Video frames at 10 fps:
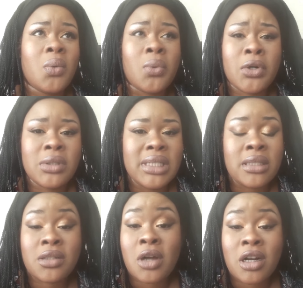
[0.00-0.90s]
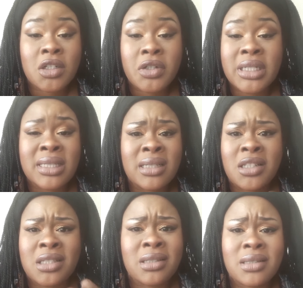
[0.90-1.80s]
worldly doctrines and
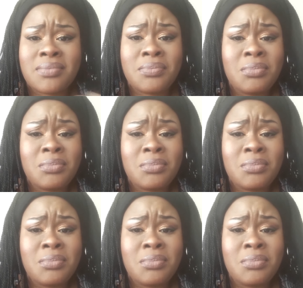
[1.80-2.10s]
just